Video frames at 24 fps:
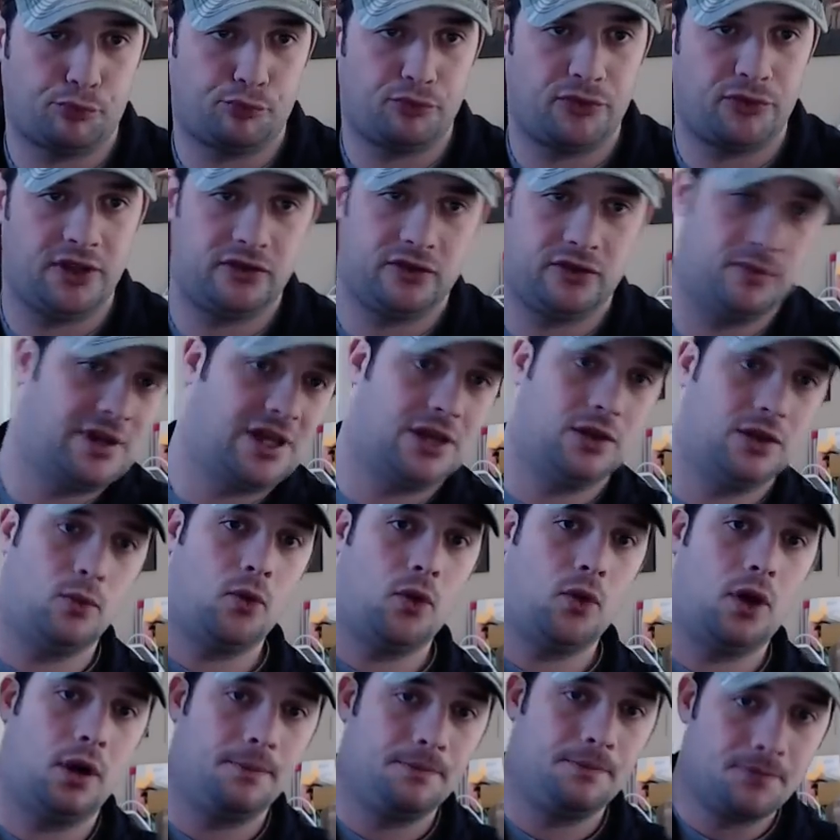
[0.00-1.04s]
is going to be on the
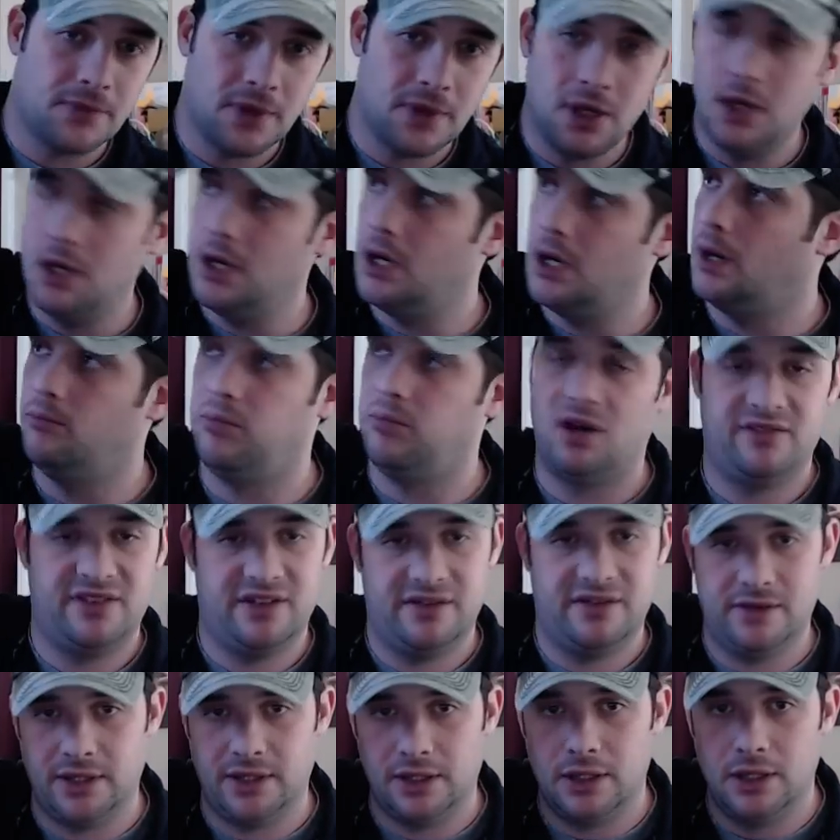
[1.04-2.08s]
wall above
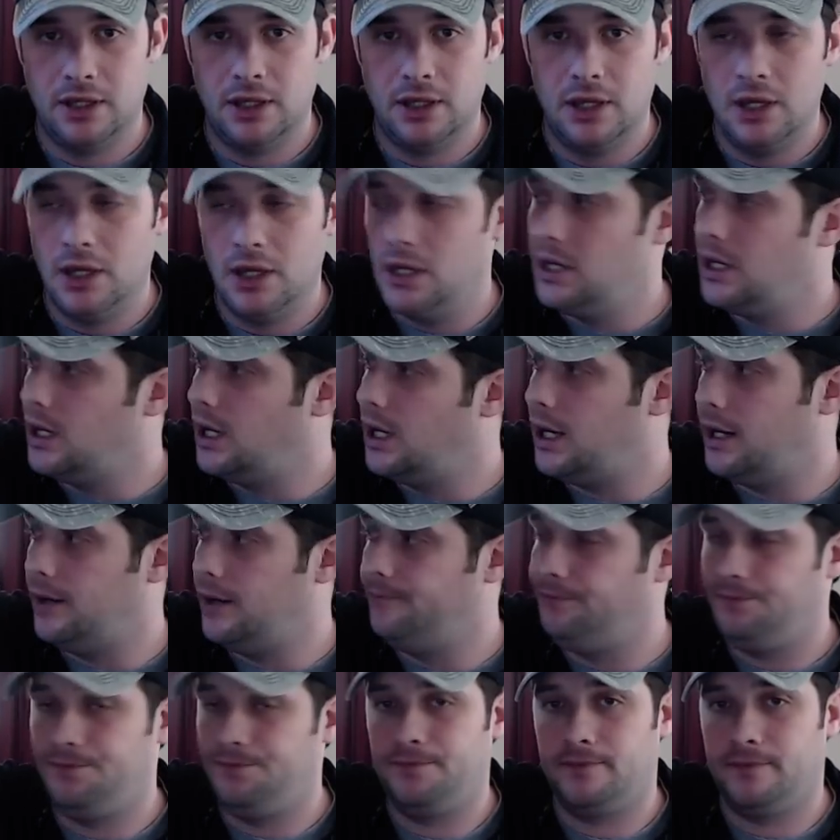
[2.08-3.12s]
everything.
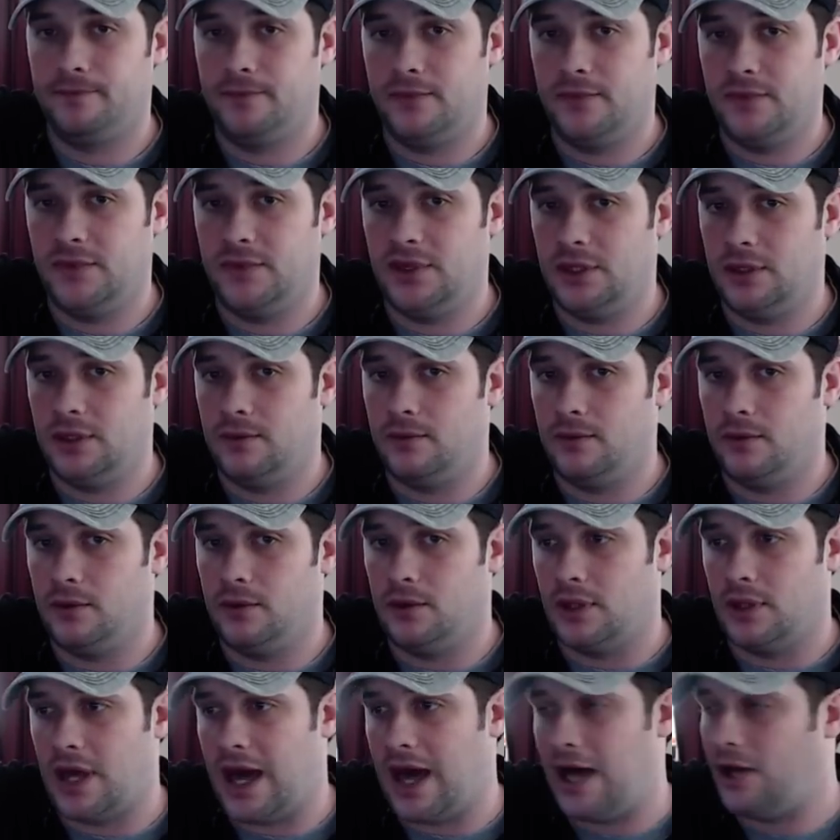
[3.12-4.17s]

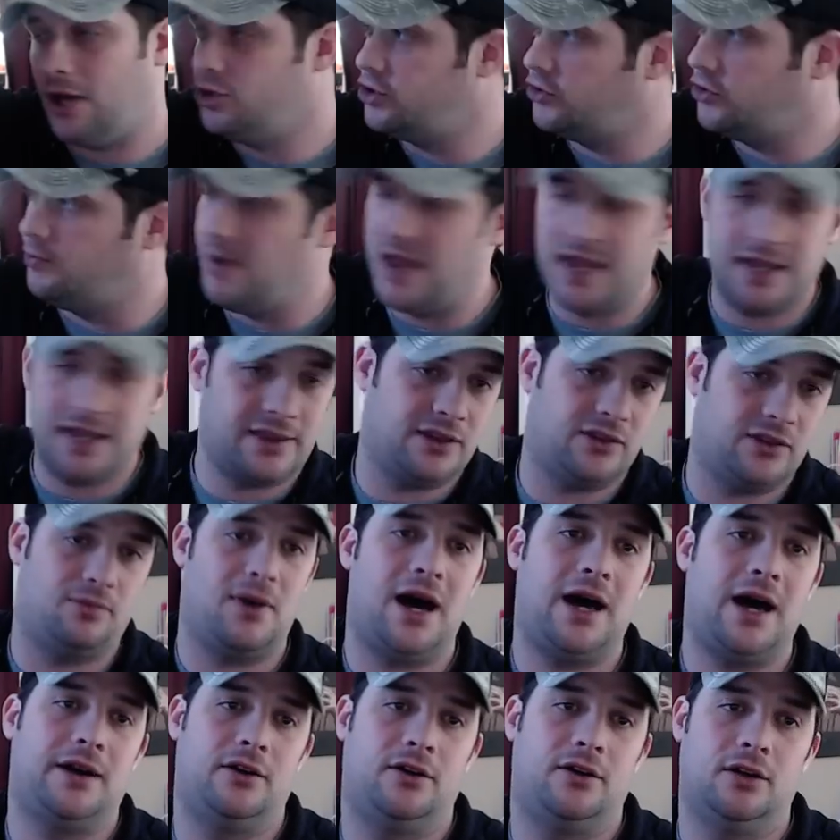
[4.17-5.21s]
I'll just make this
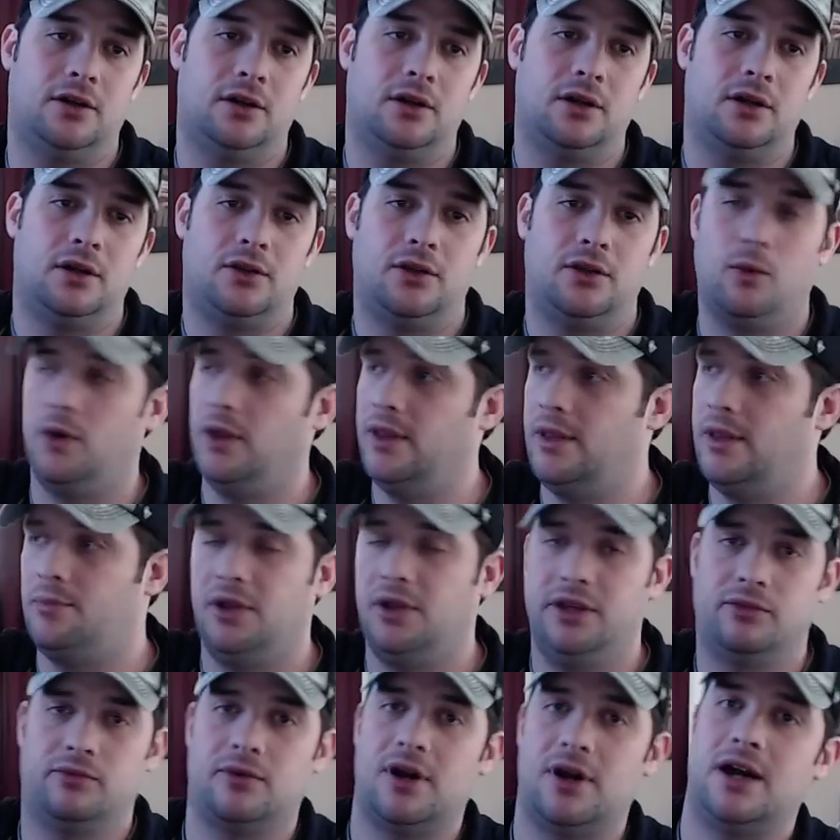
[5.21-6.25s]
monitor the one that plays
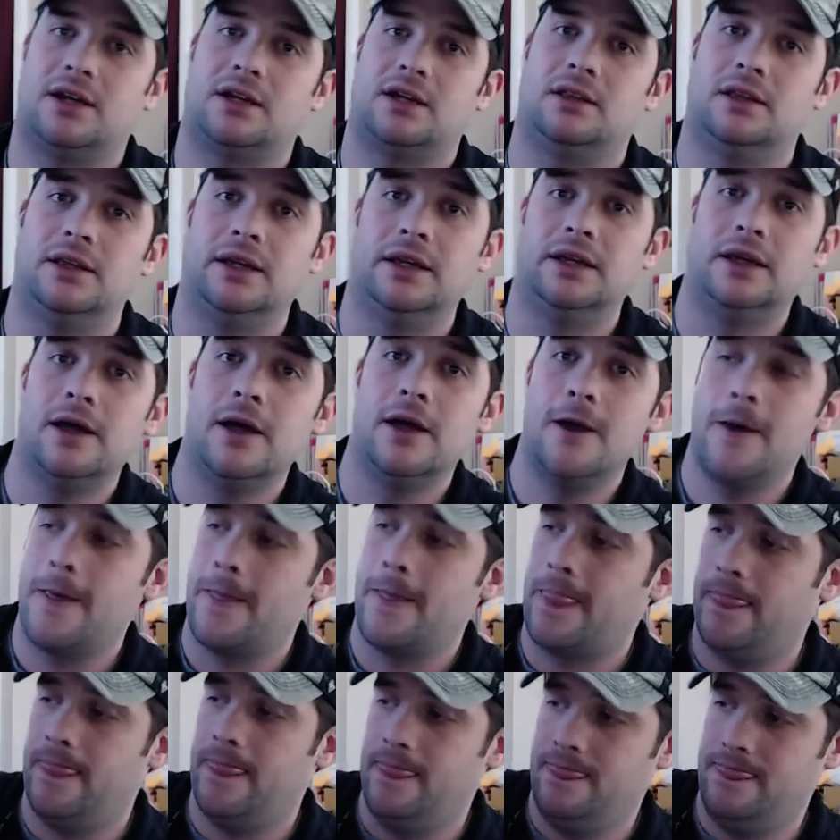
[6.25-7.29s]
Rocket League,
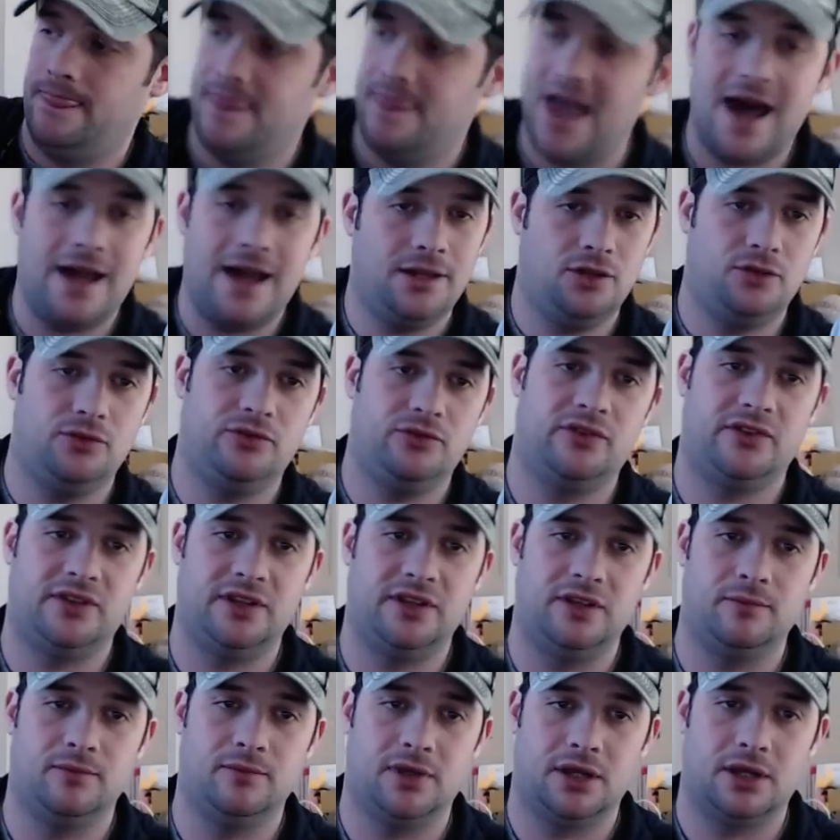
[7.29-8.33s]
not use the
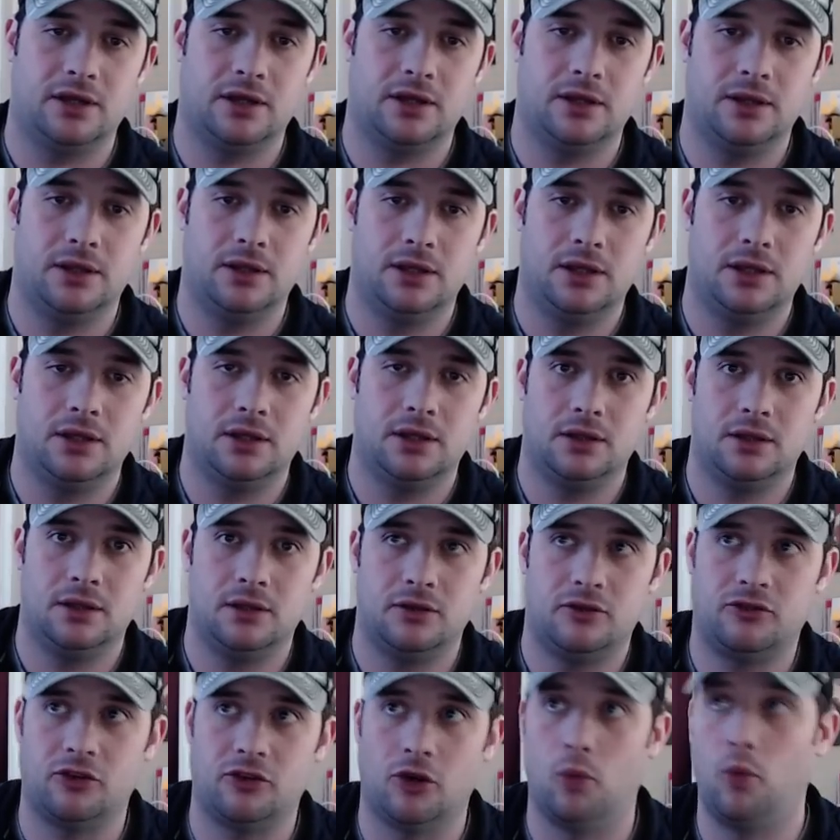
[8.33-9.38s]
Steam Link.
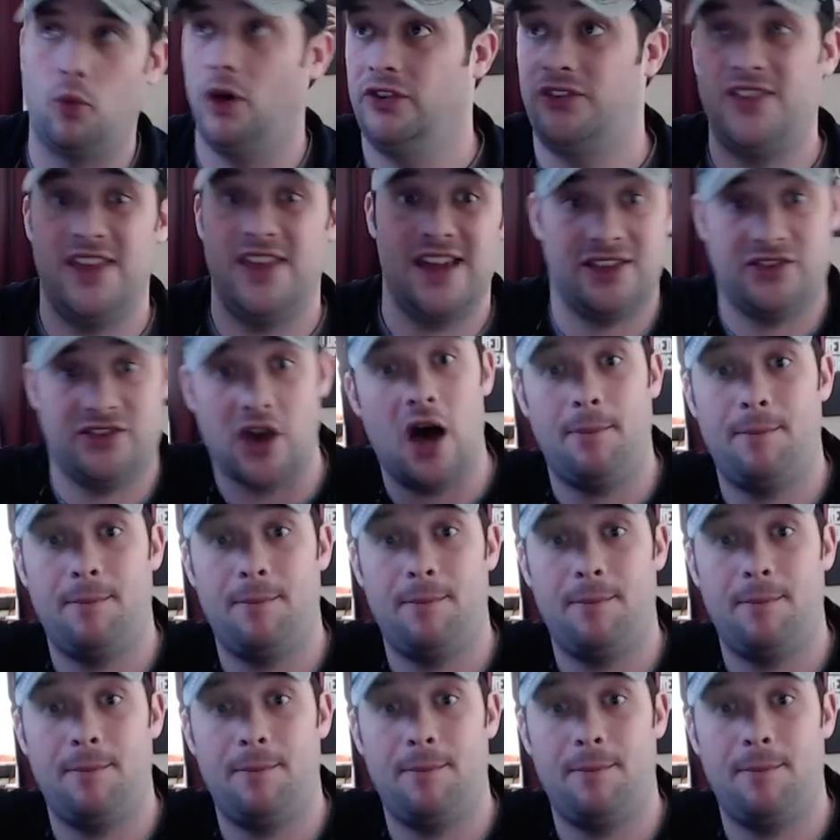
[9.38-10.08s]
So once that's up,